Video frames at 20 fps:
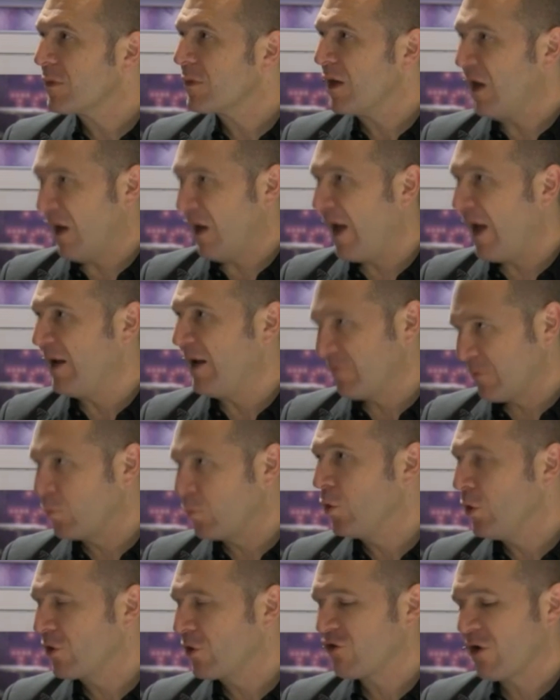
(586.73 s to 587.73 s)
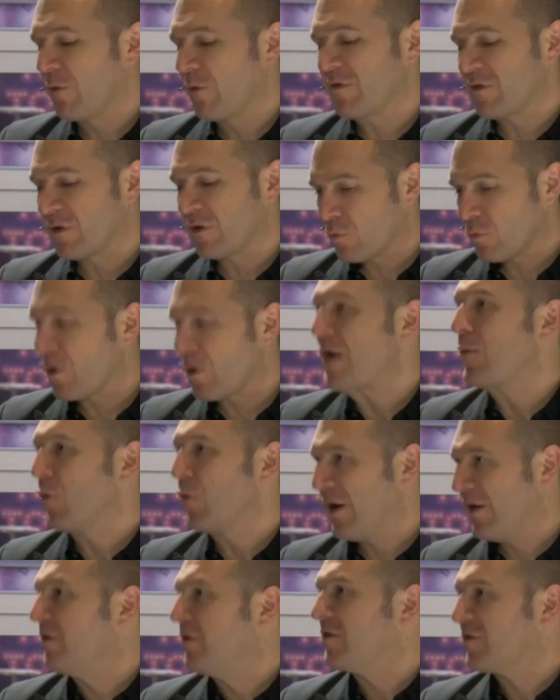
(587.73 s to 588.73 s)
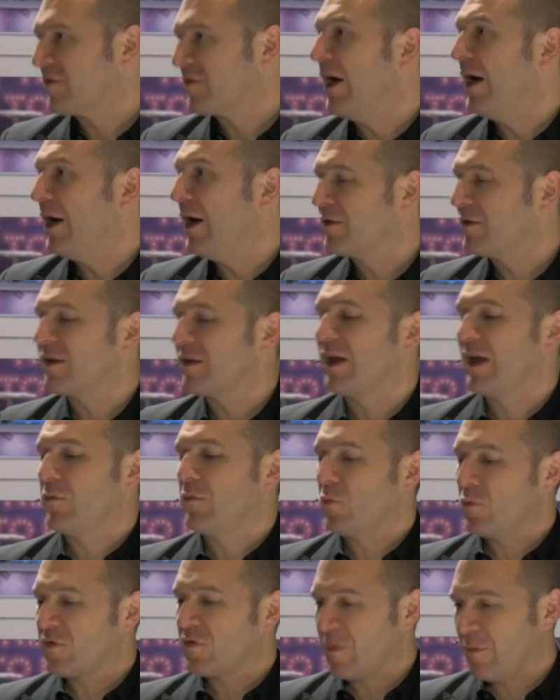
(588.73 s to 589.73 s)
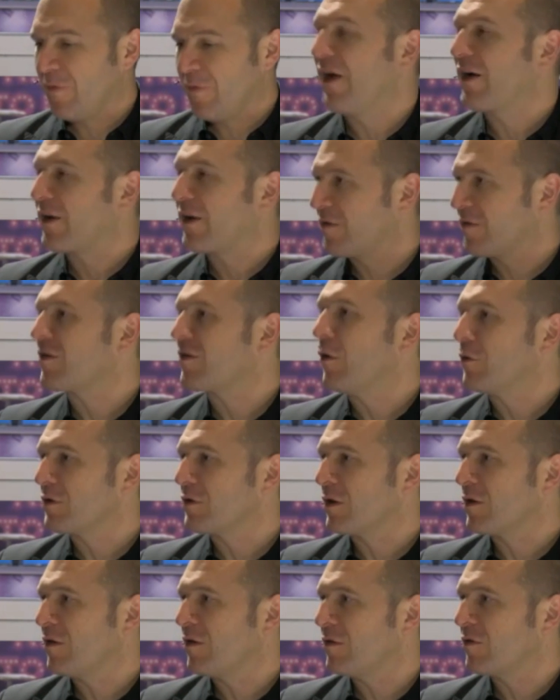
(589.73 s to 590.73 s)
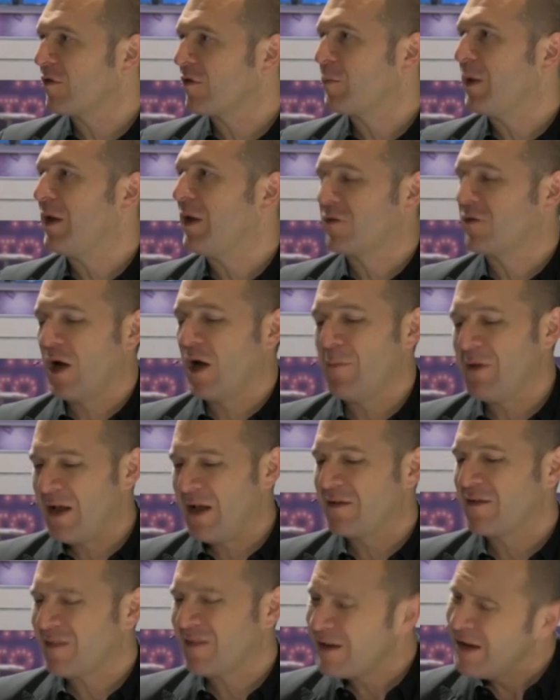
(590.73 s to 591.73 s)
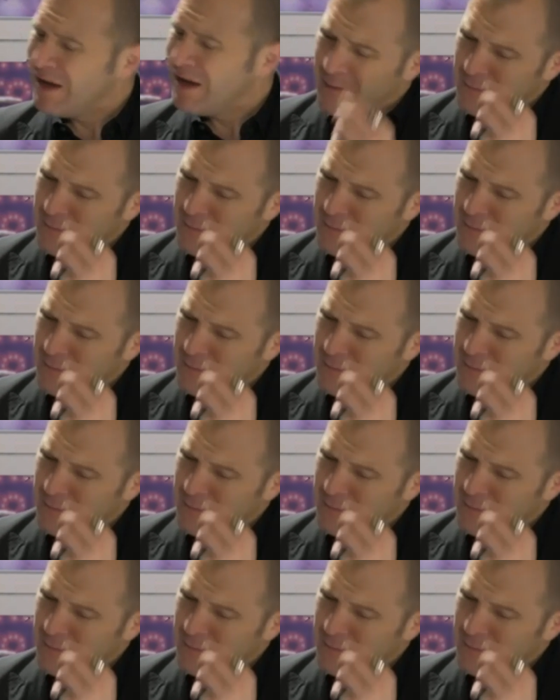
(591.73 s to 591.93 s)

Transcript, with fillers: a Haven workshop is a great way to start to get some of our consultants and to spend time and understand.